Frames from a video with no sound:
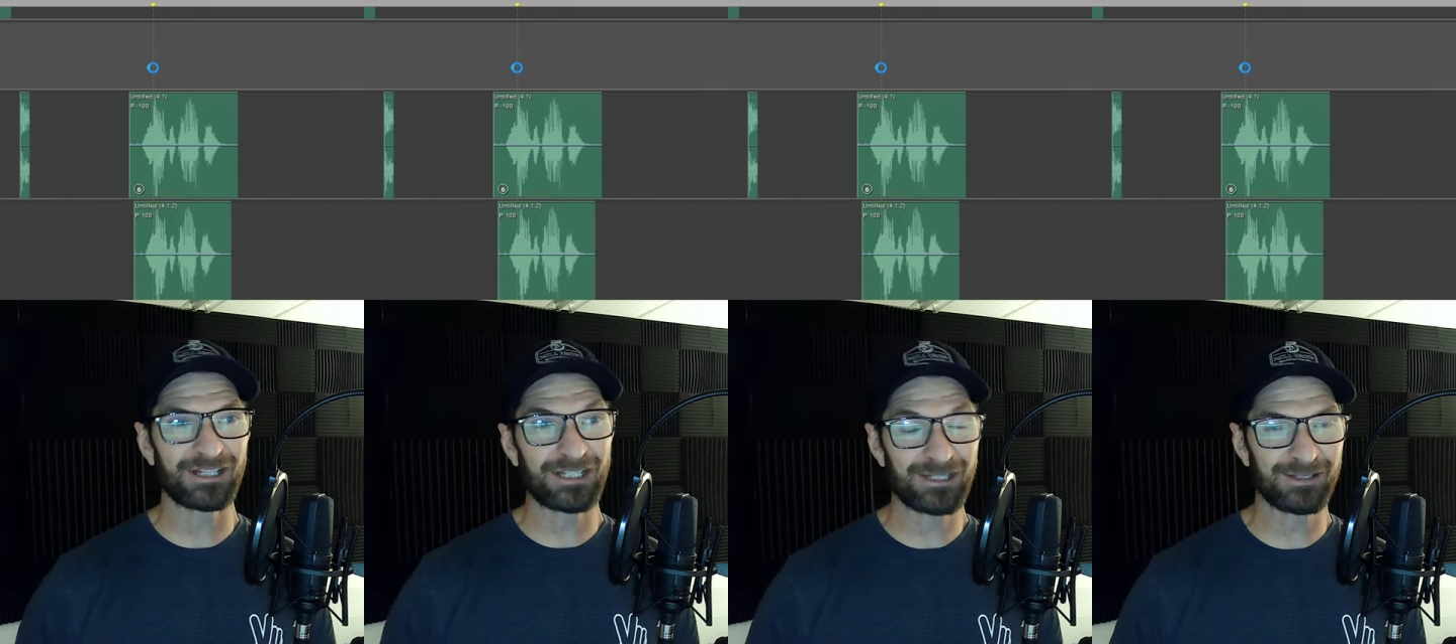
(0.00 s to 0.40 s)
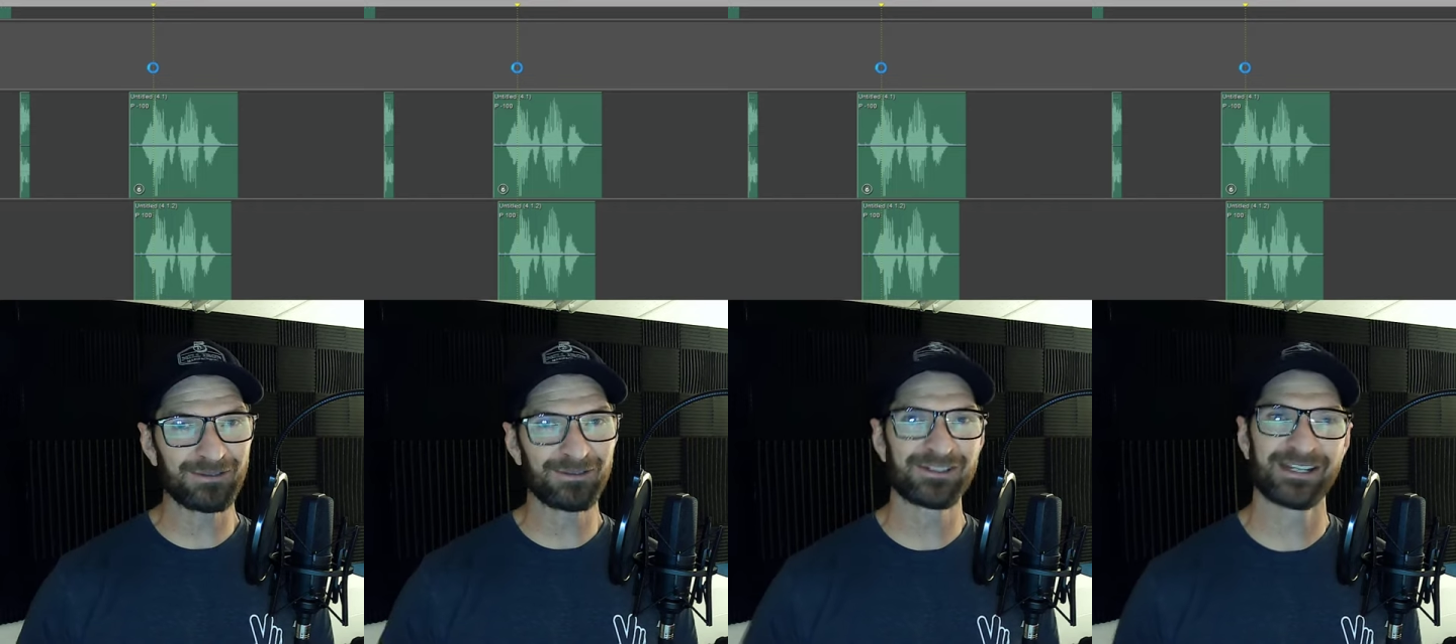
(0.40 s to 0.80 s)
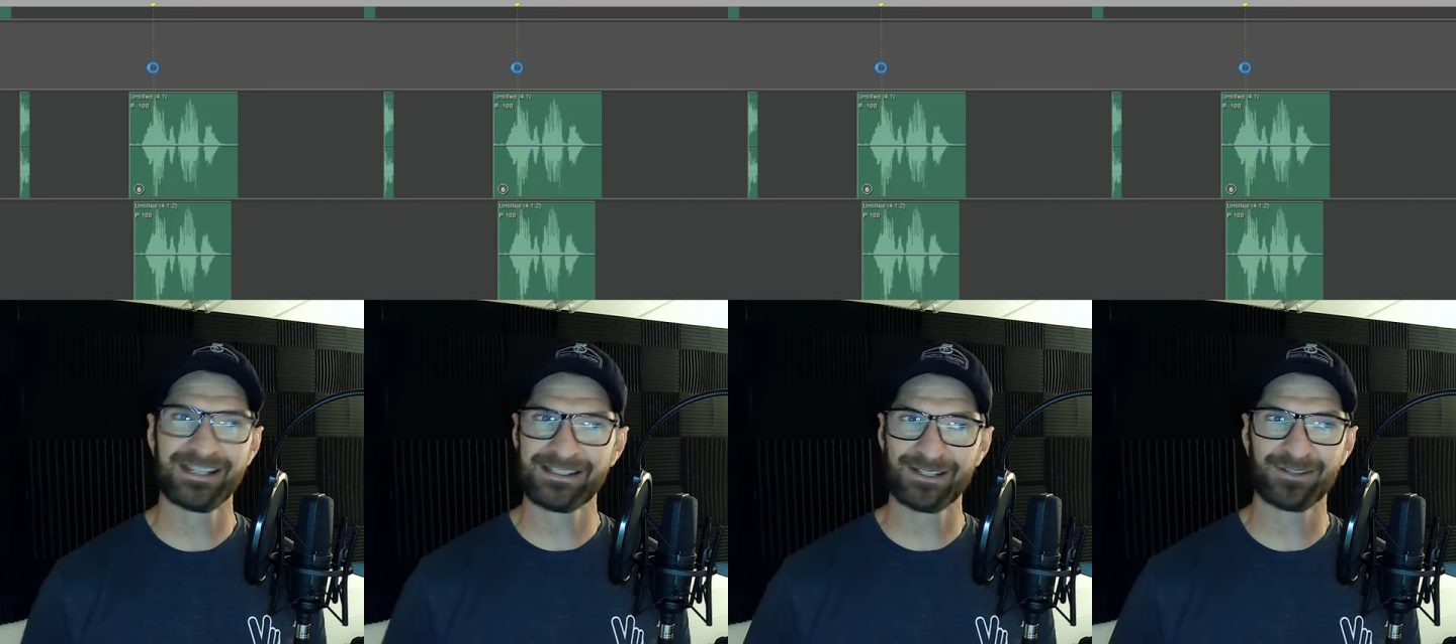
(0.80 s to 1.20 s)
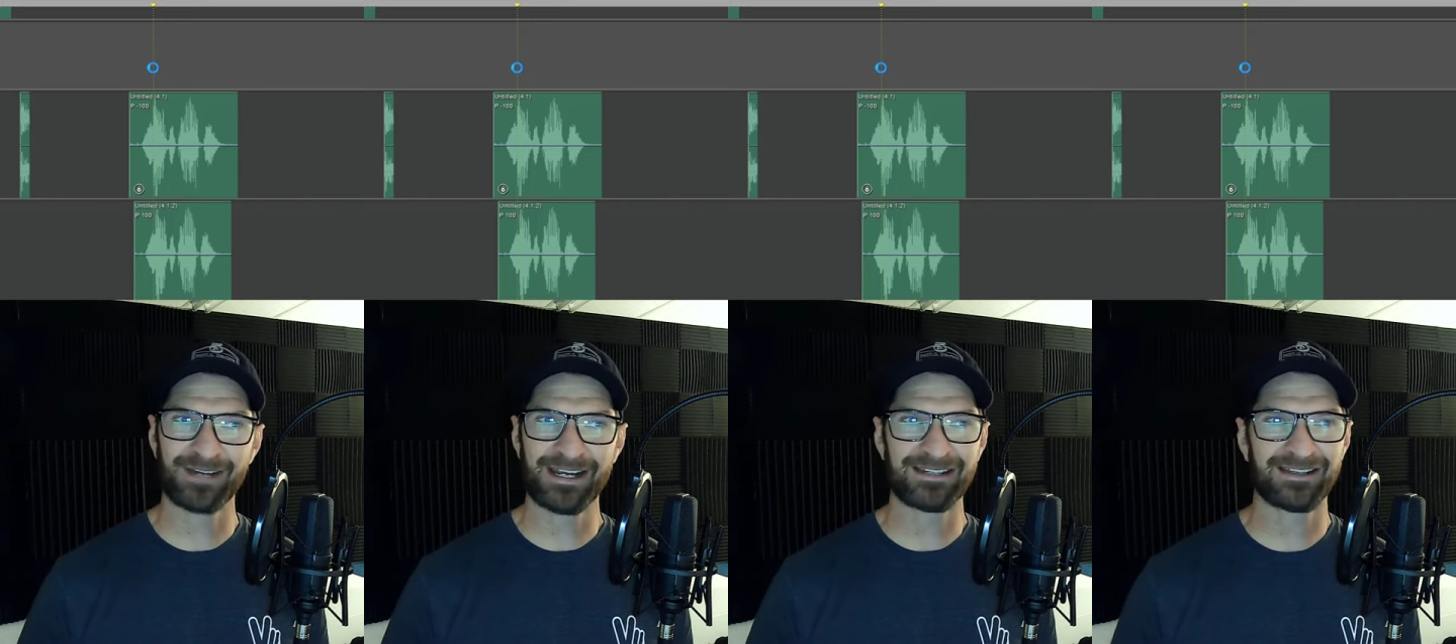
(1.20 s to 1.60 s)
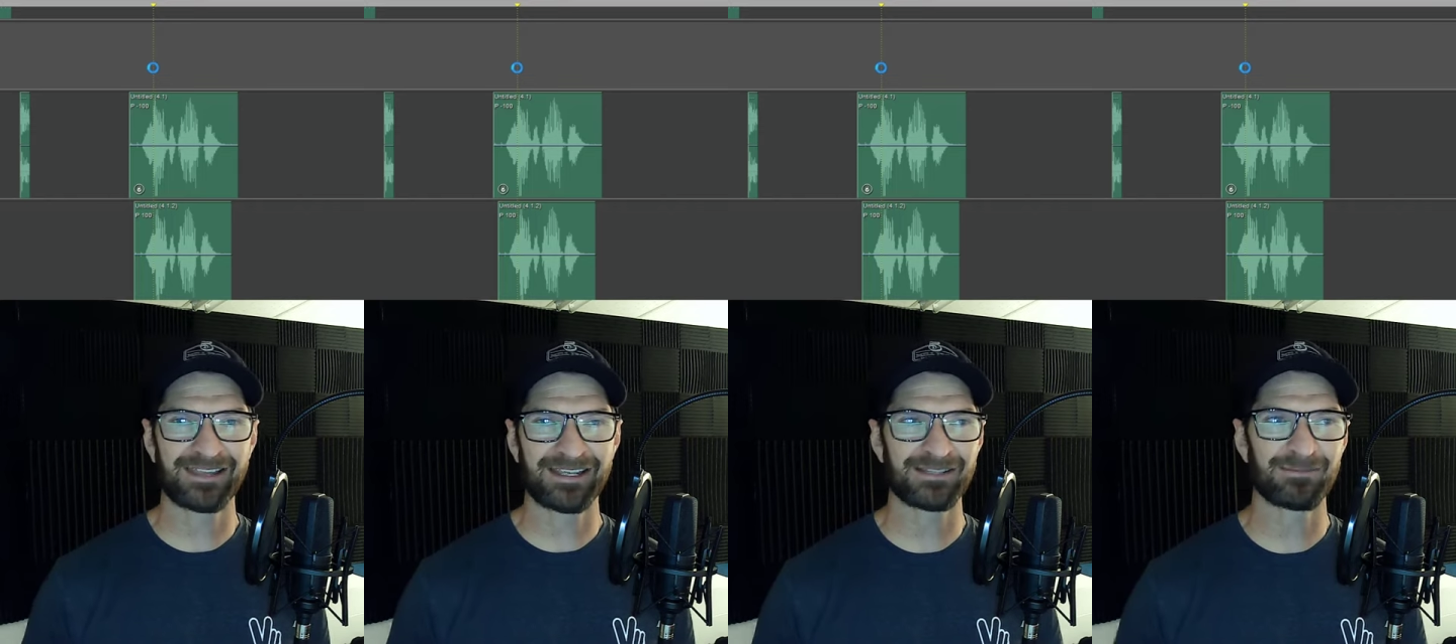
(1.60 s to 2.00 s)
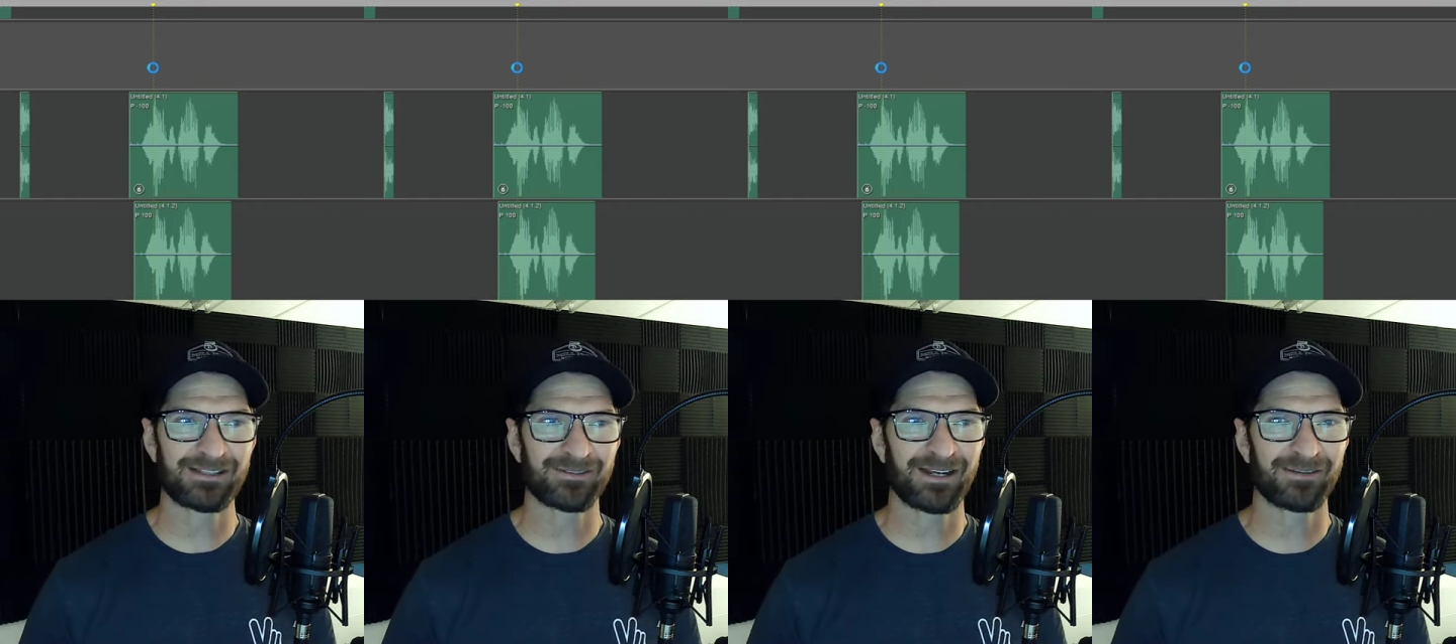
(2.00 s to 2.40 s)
and huge, it's a great thing to mess around